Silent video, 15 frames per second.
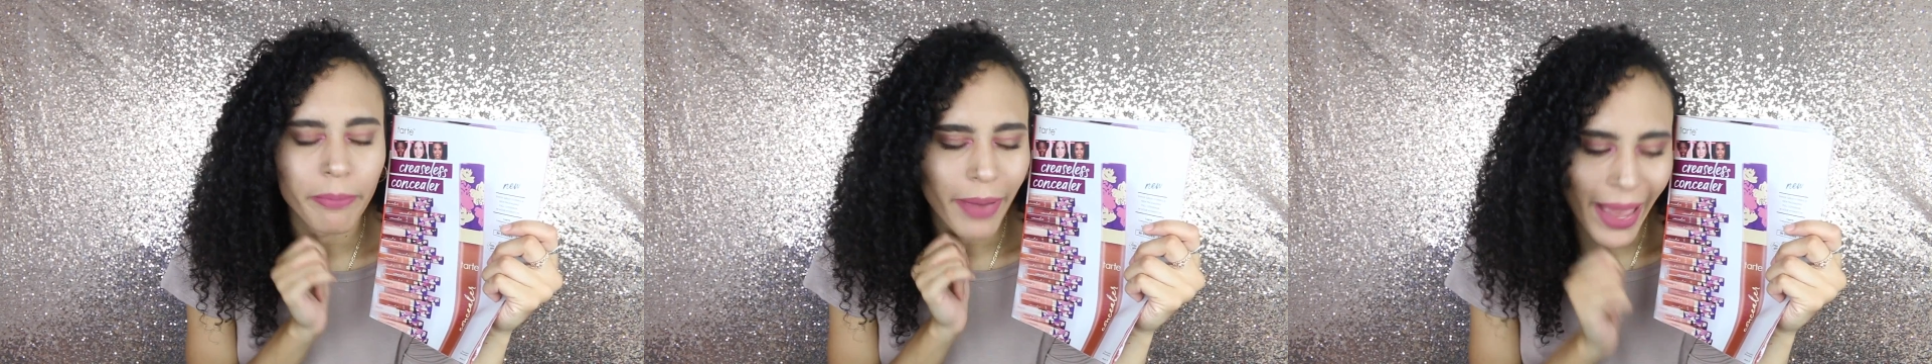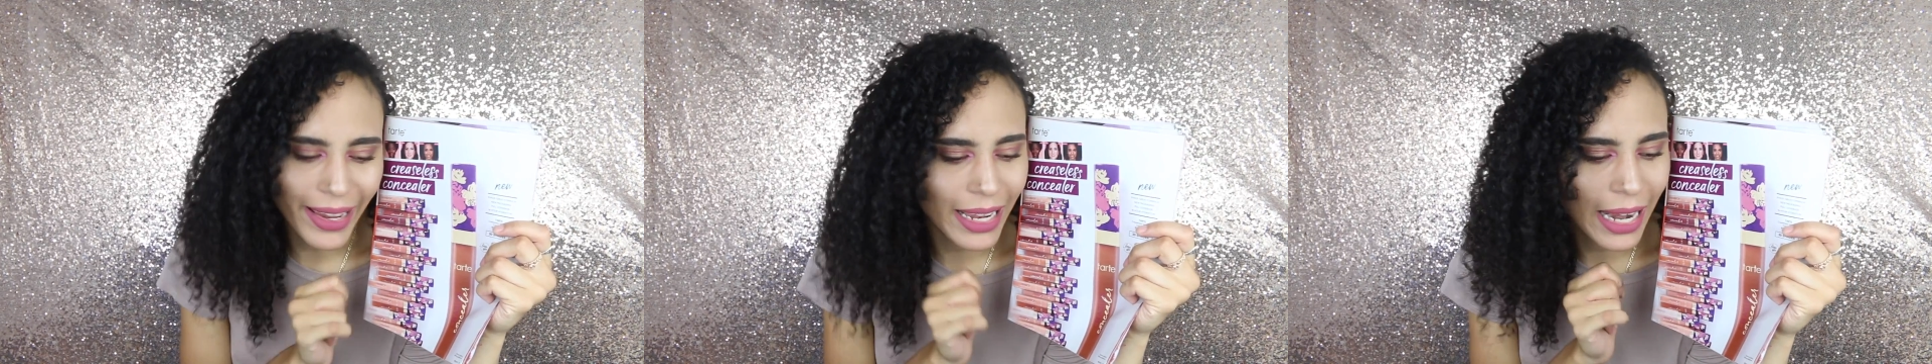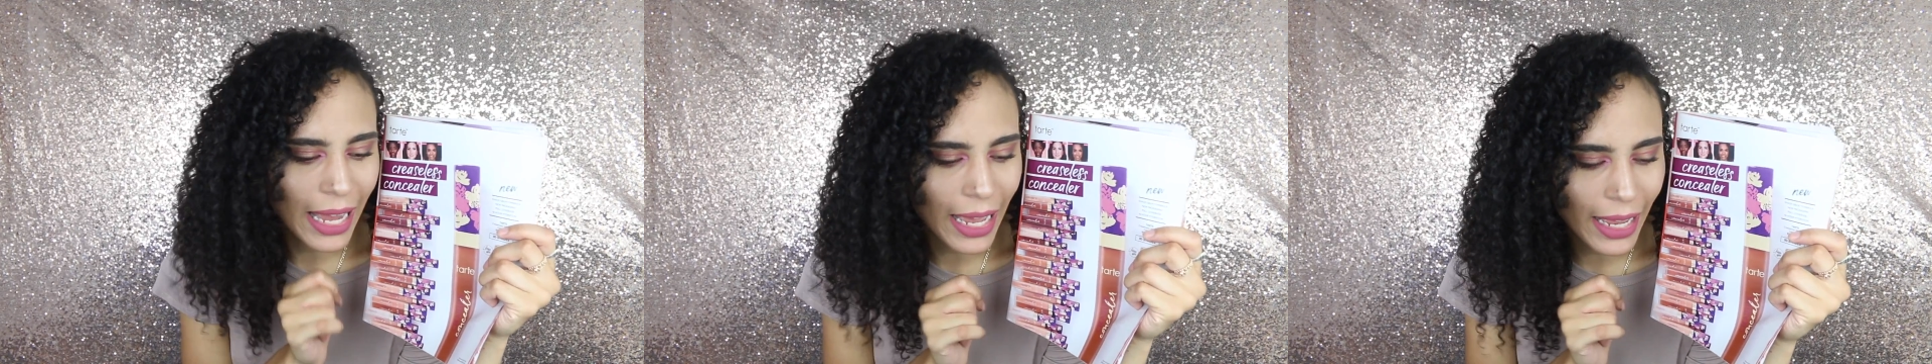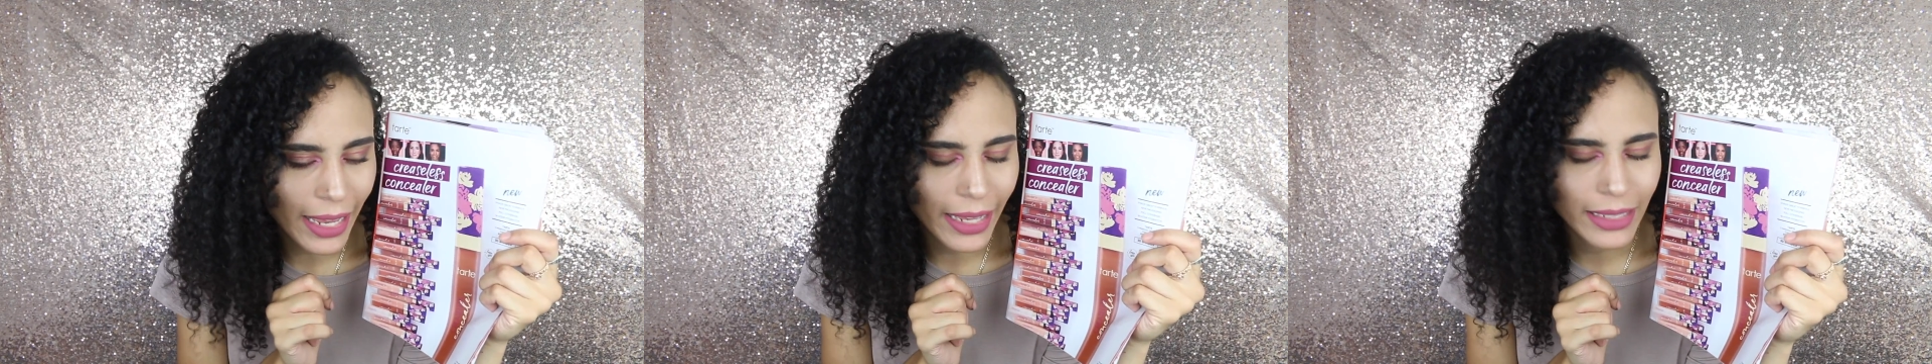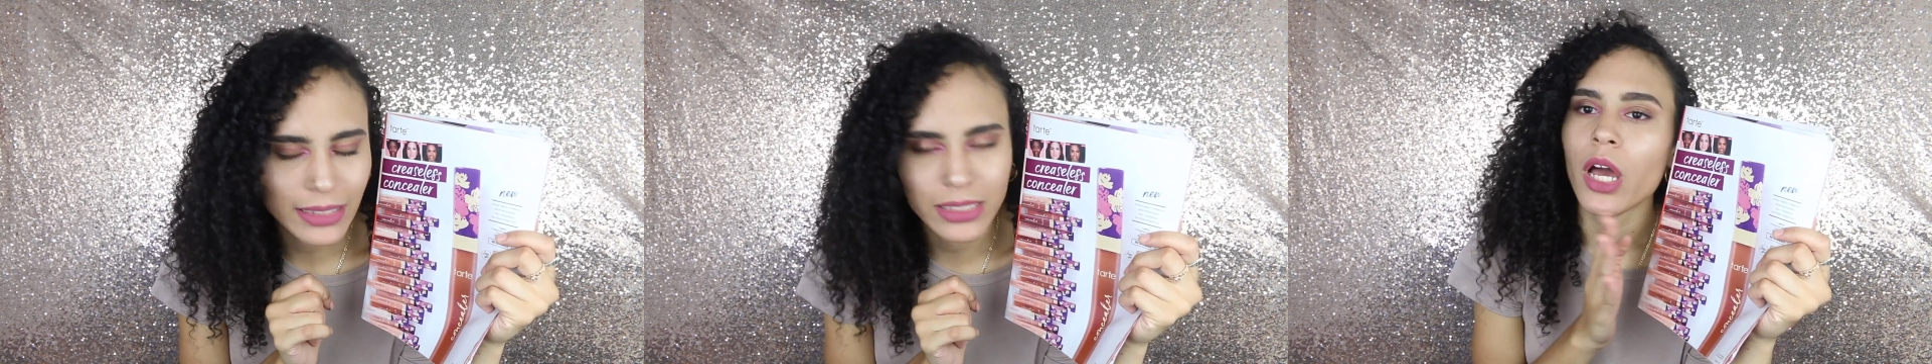baggy
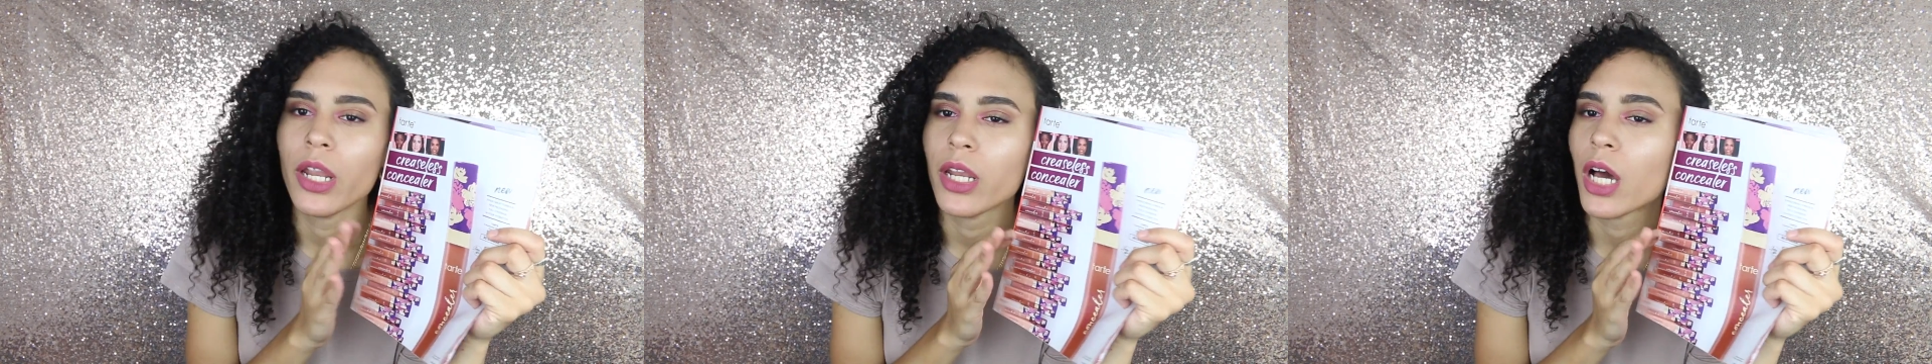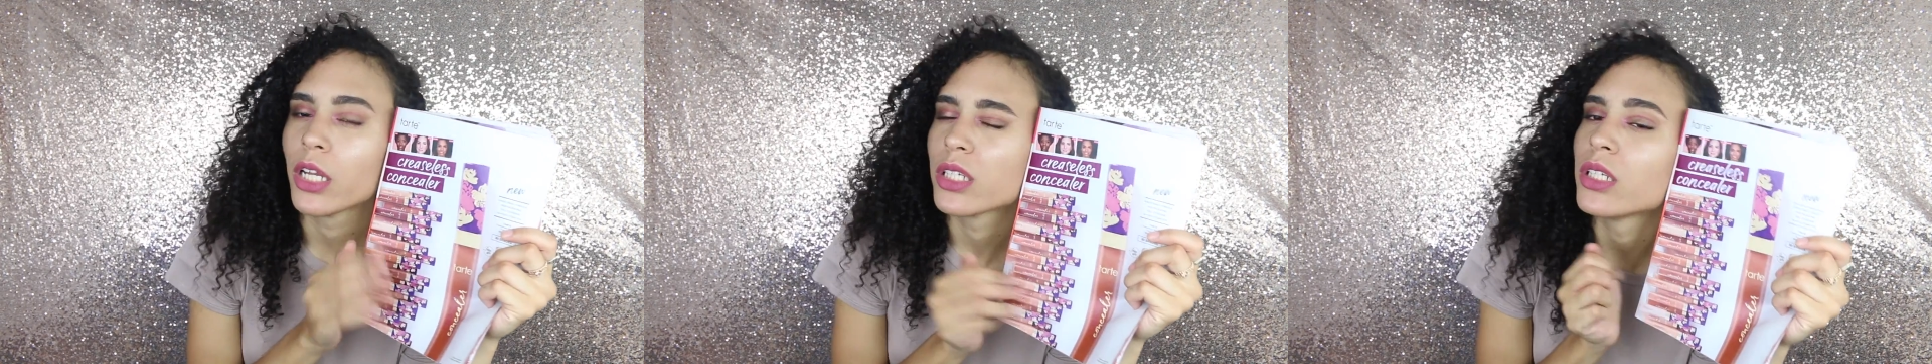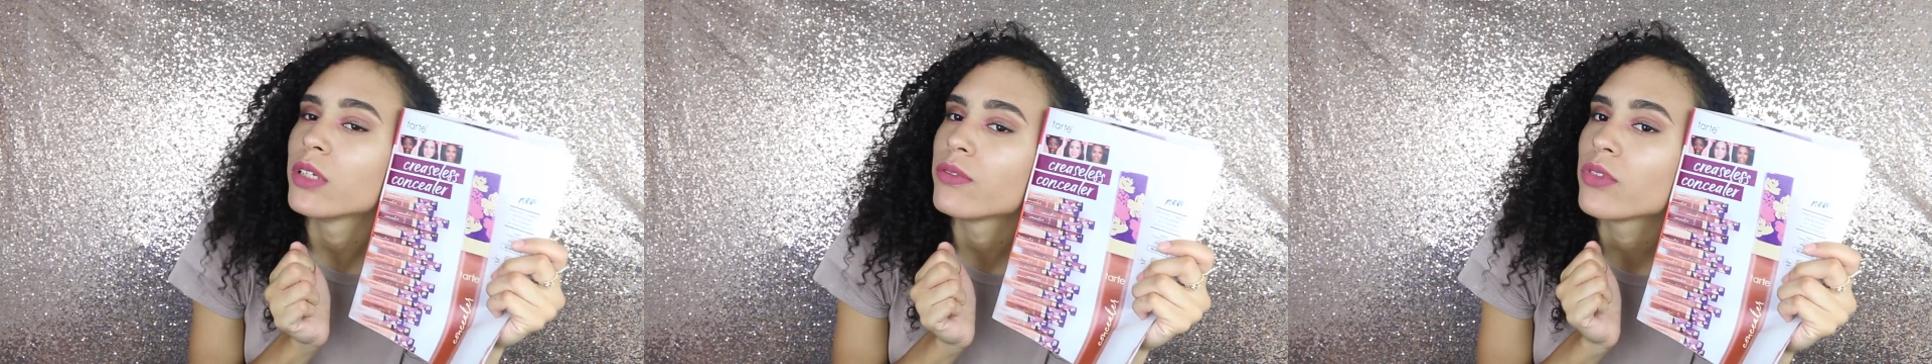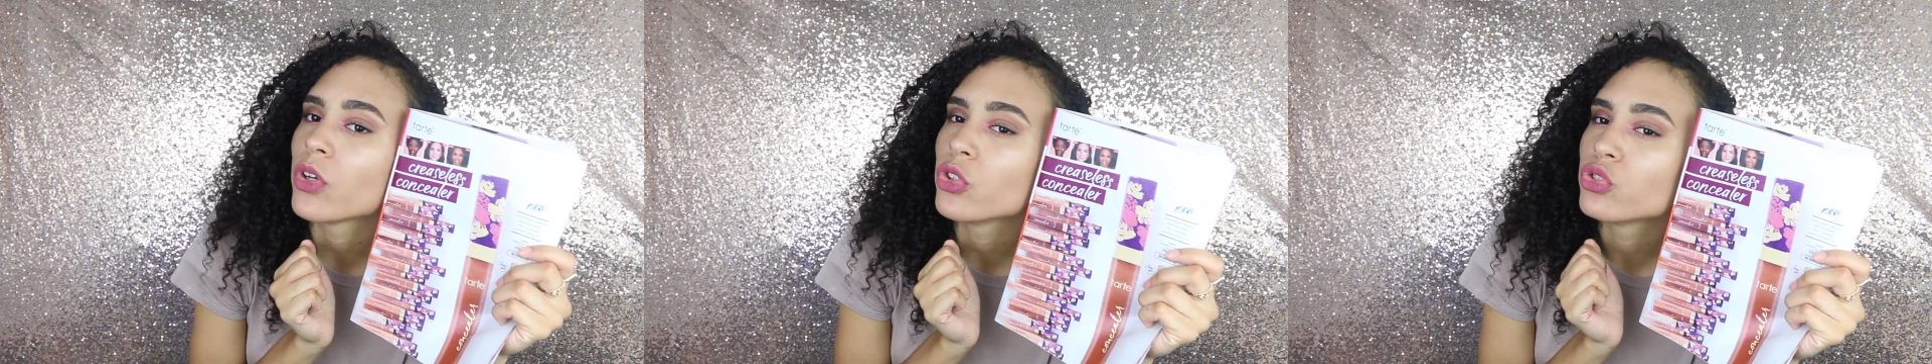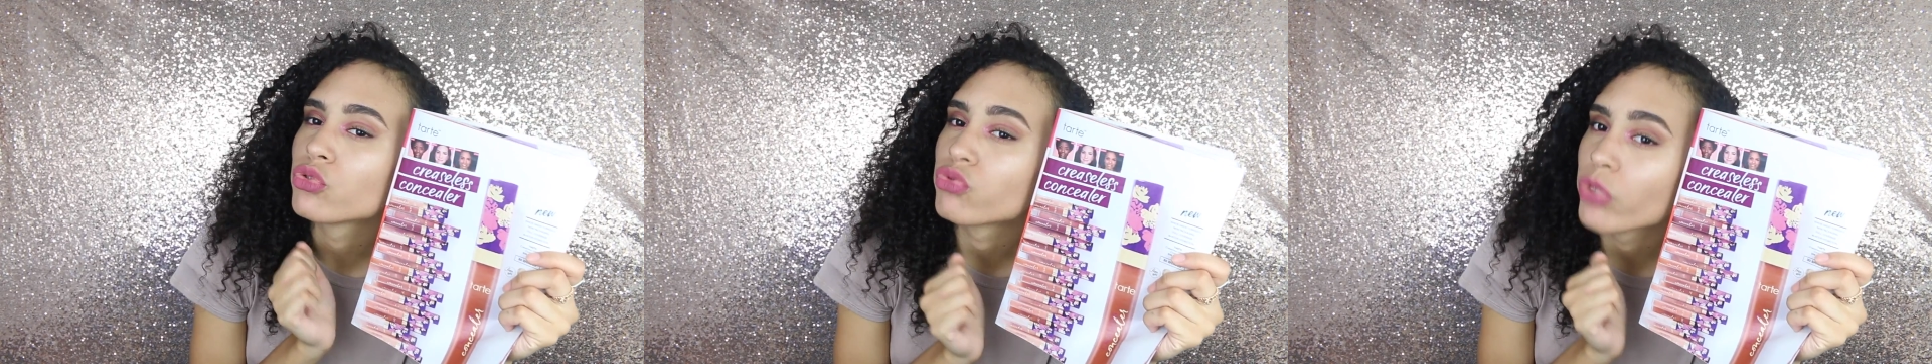lines and underneath
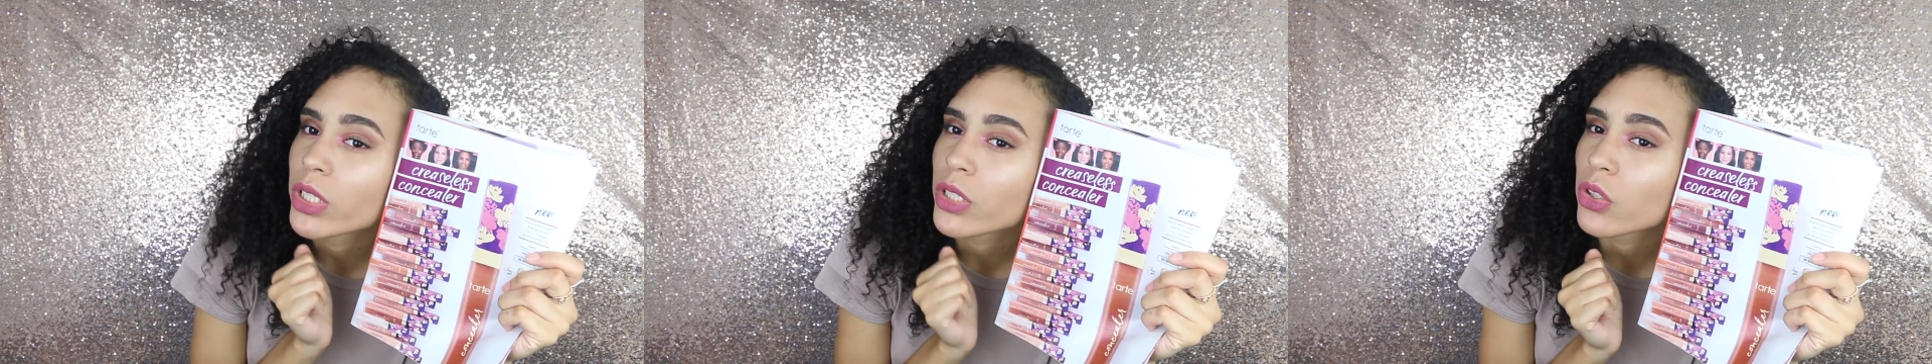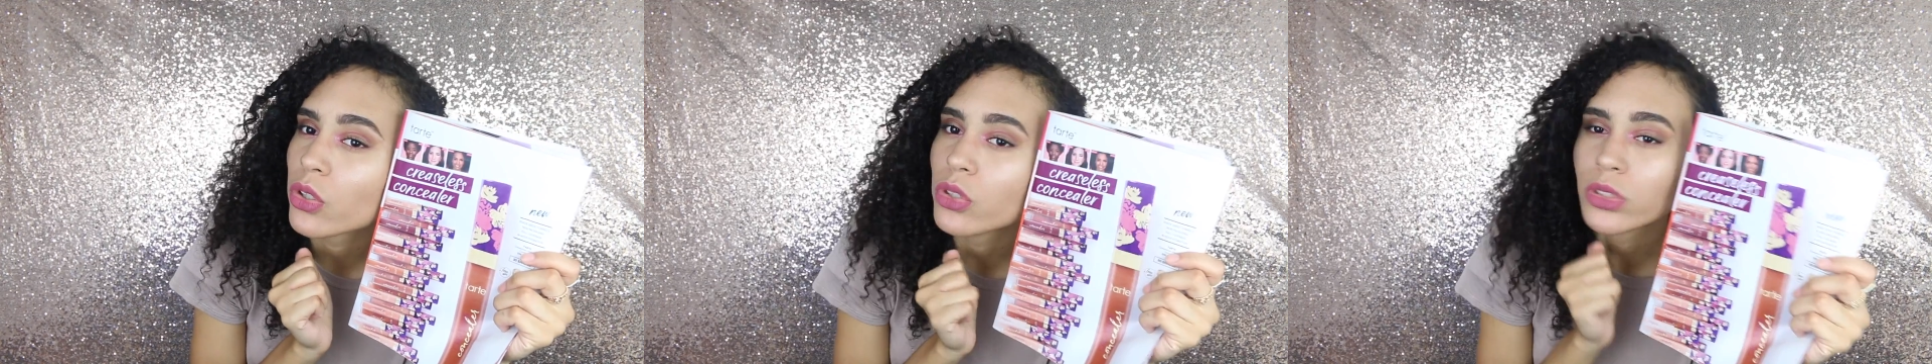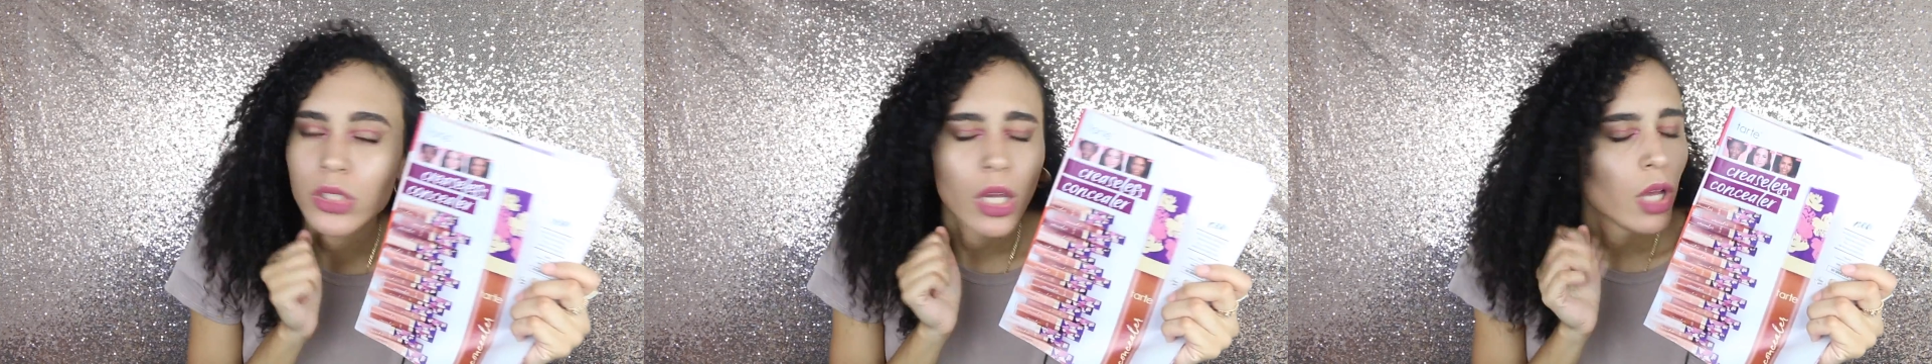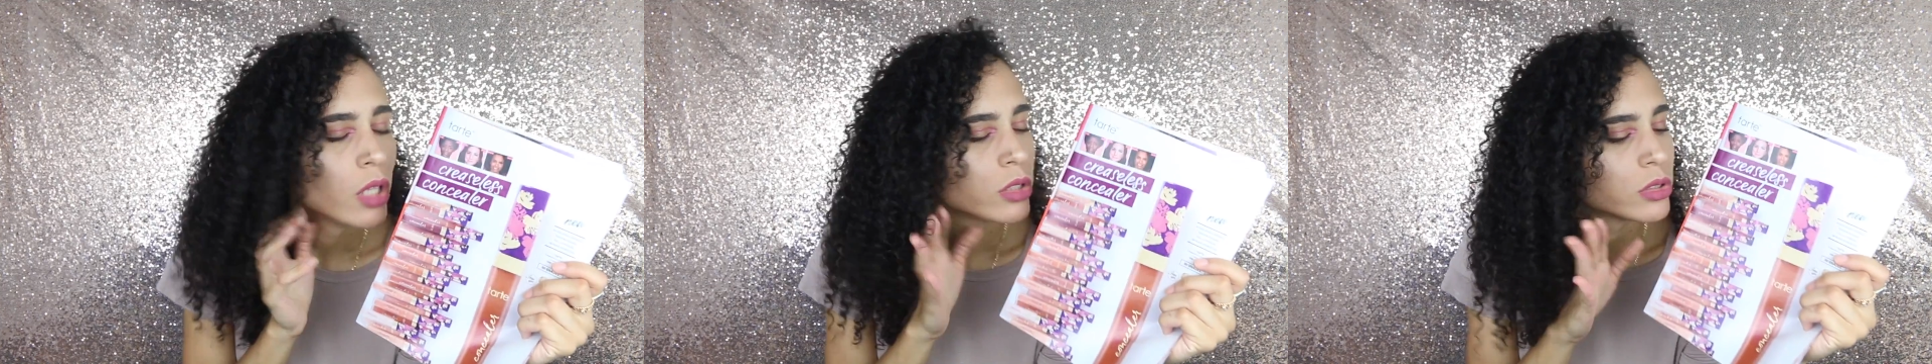those wrinkles.